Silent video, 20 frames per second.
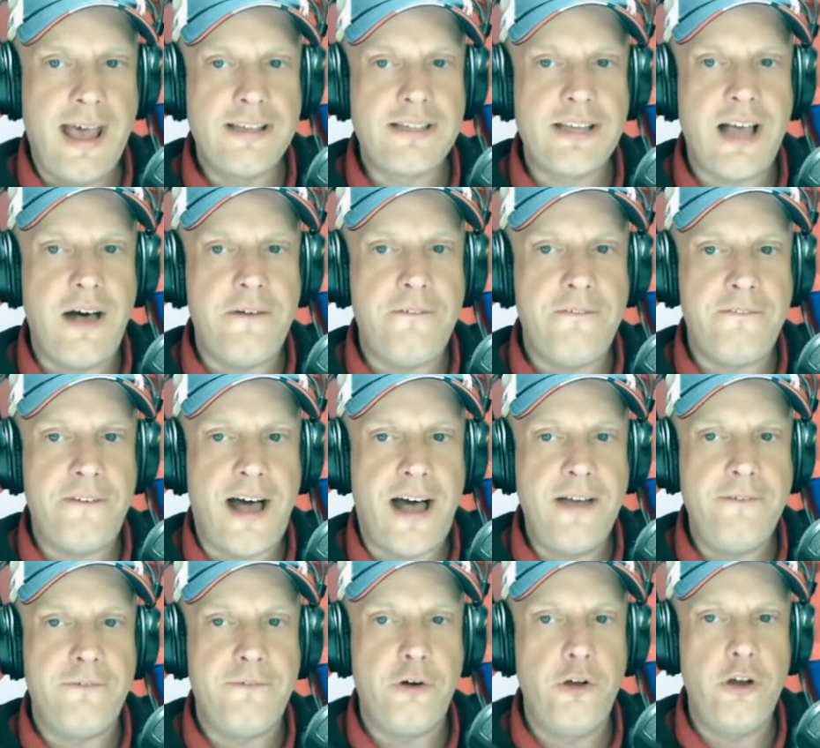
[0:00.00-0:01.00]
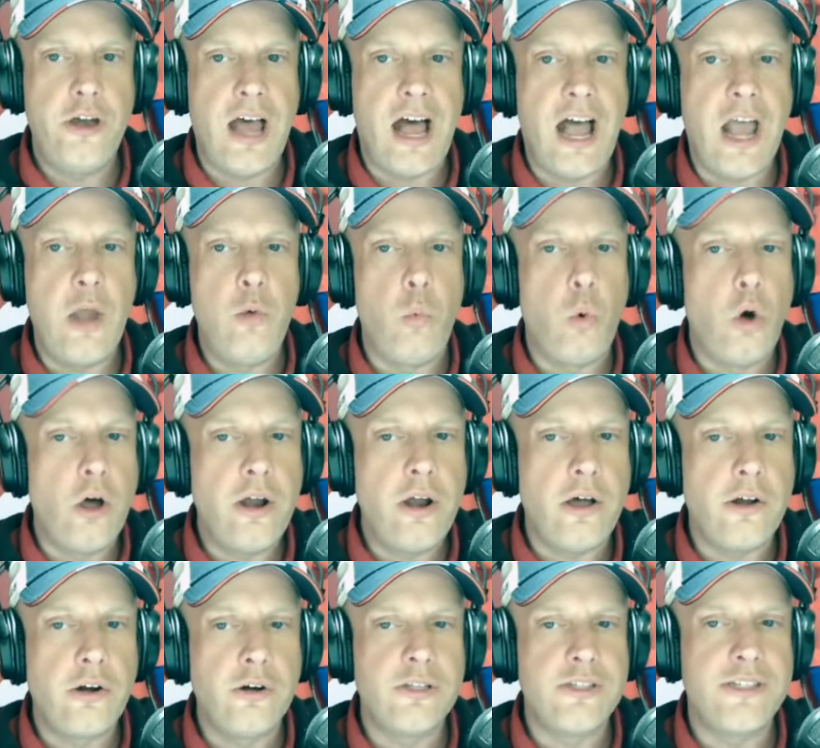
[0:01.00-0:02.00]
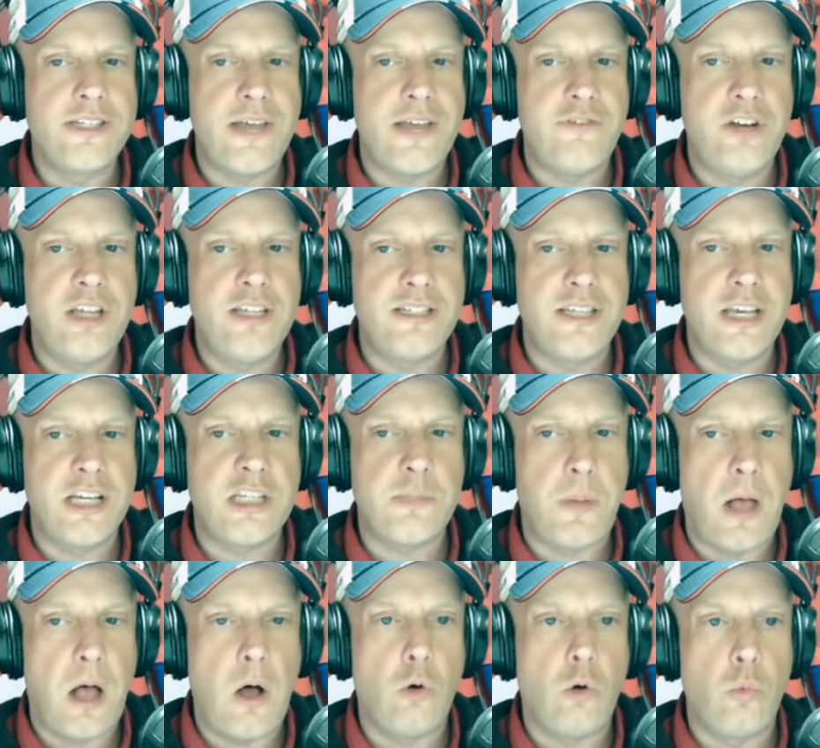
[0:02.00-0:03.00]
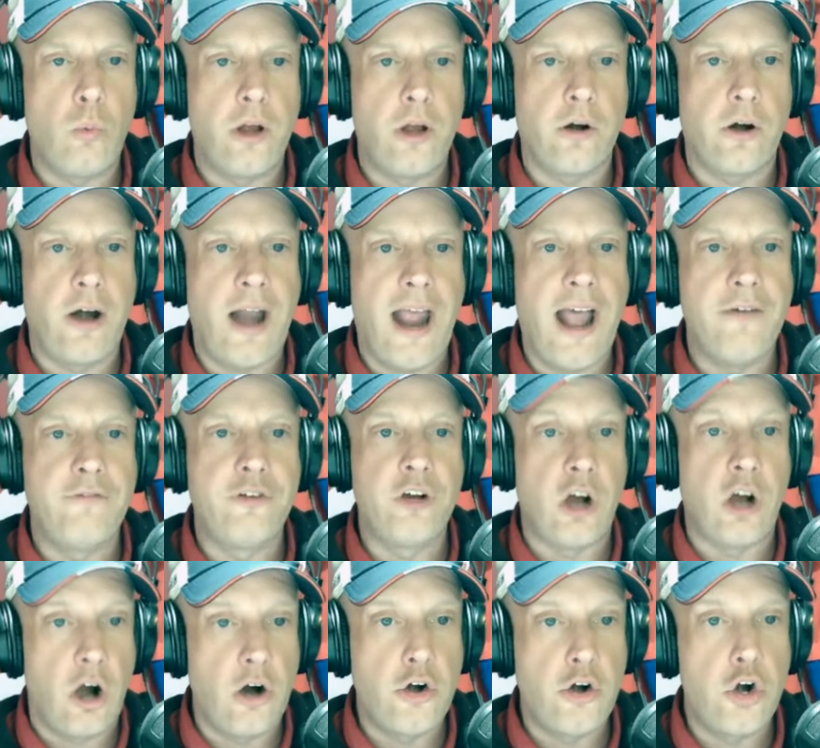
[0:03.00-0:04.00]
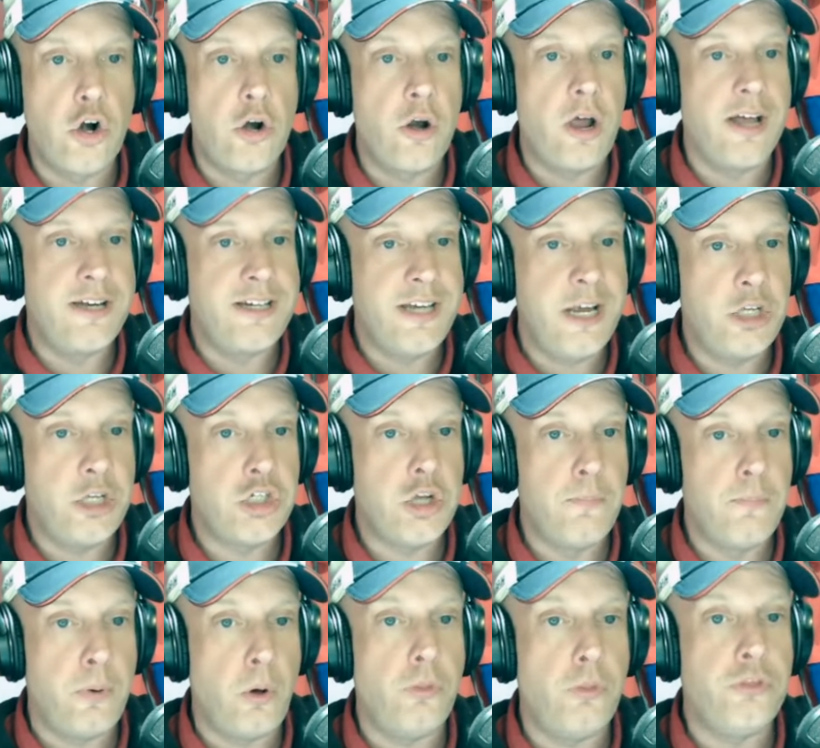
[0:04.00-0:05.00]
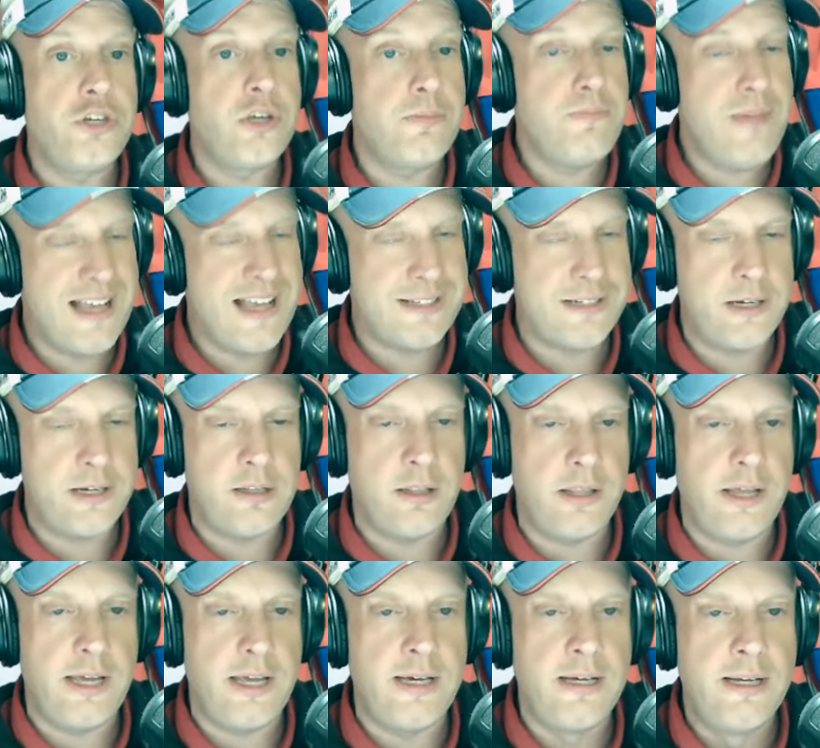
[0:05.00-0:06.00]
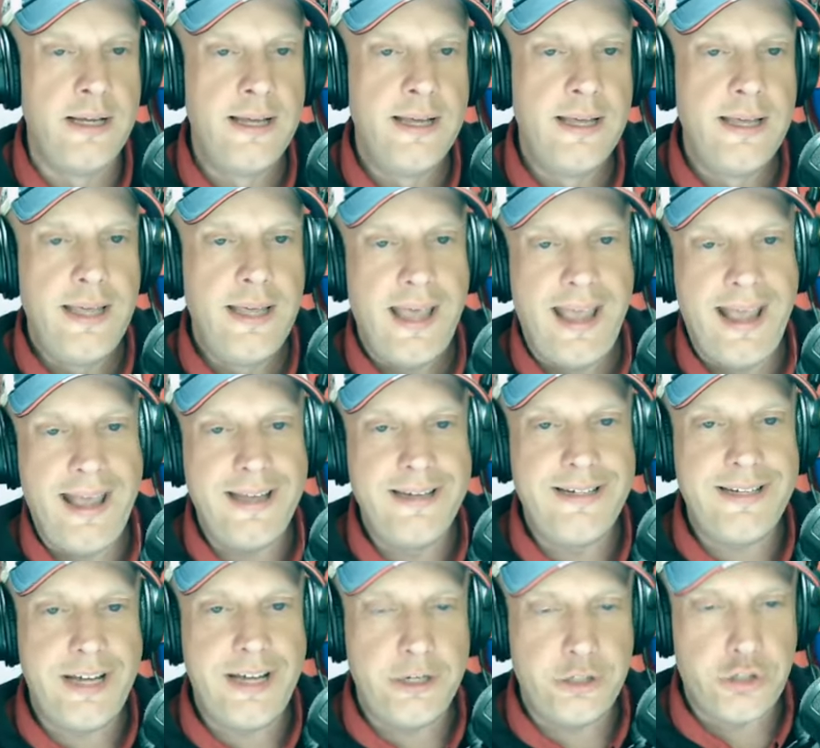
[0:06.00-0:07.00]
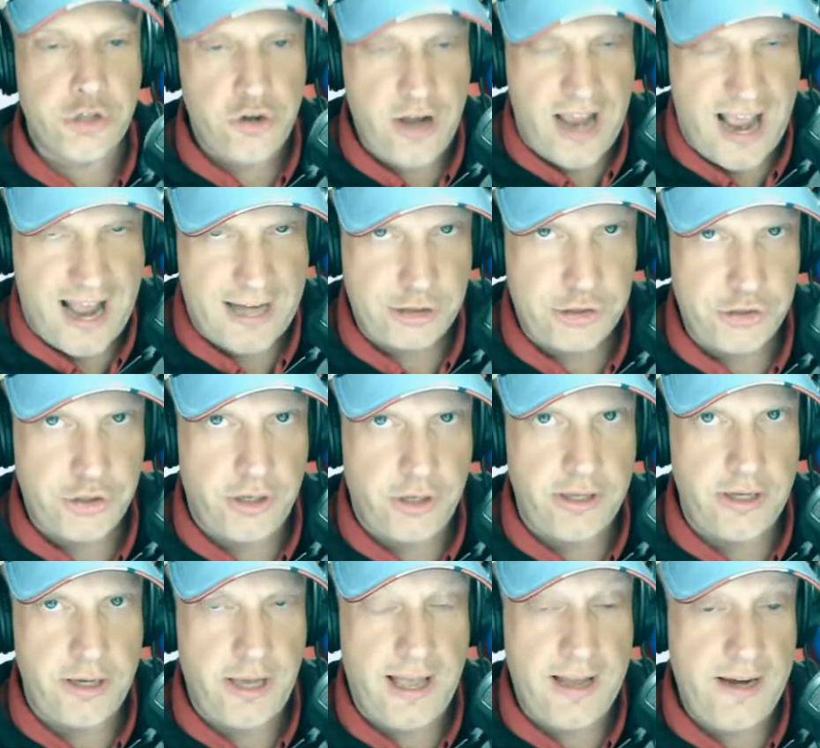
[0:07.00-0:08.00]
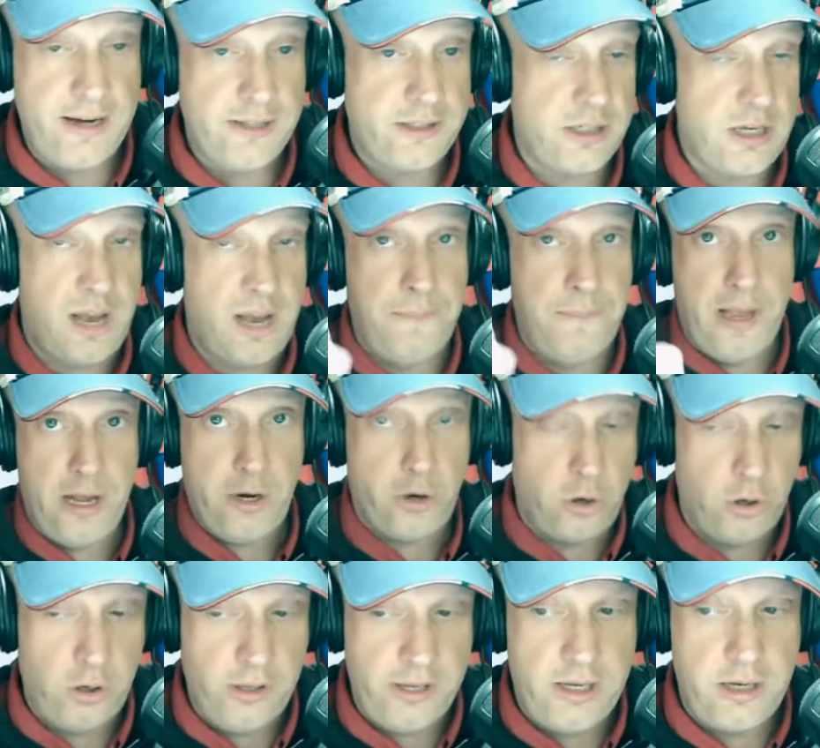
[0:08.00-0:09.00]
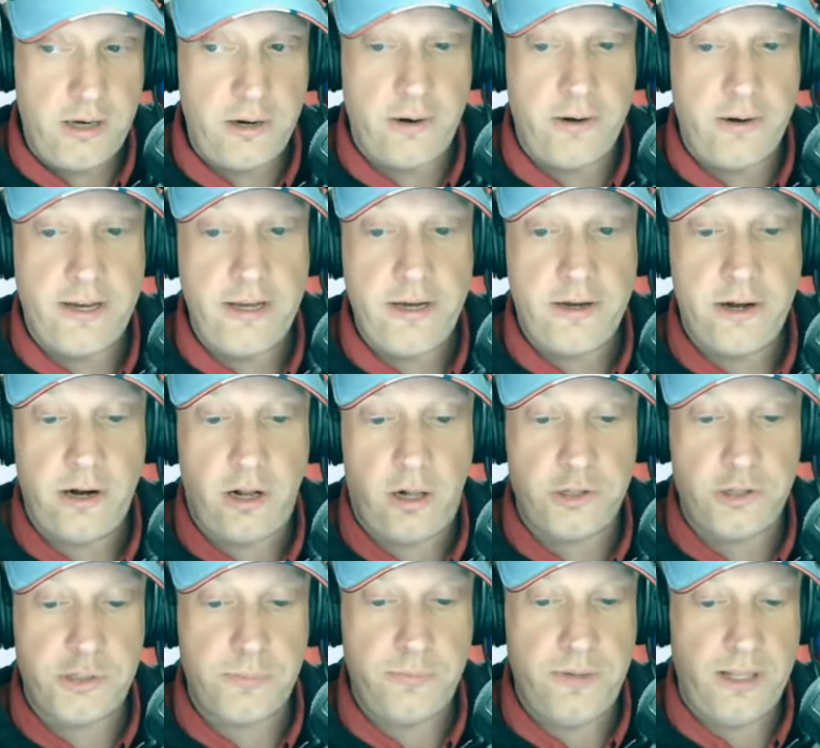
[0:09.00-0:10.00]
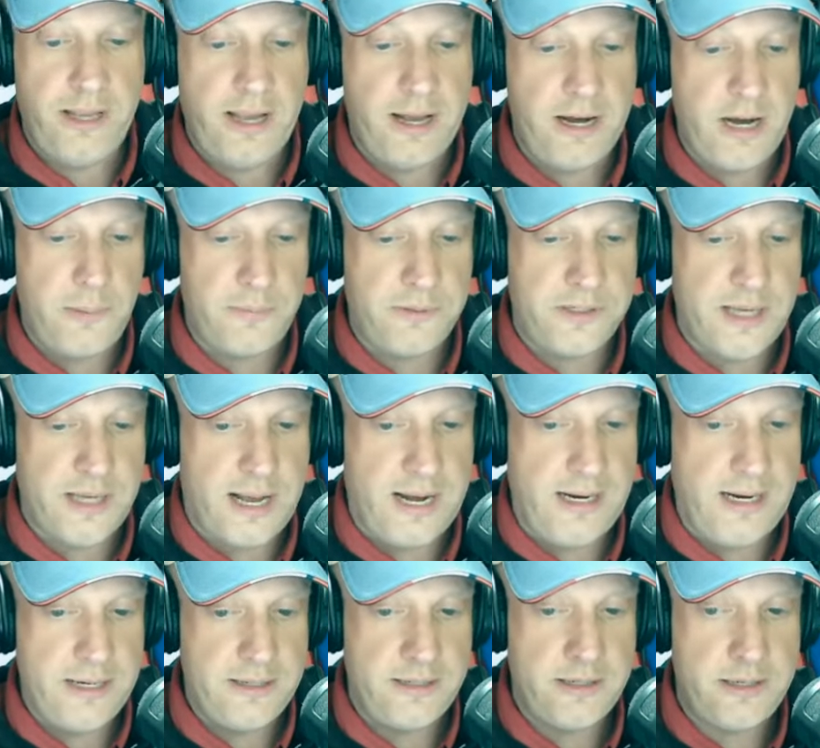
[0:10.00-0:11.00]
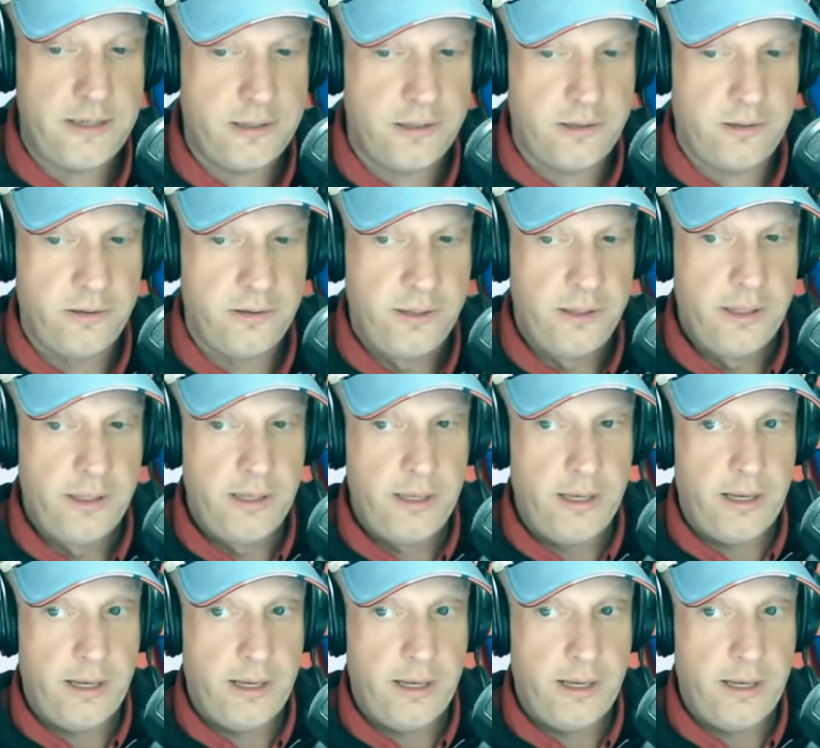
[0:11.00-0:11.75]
as a five foot nine, 176 pound winger have garnered attention both domestically and internationally. And it's a bit early here. He could ultimately end up signing a deal,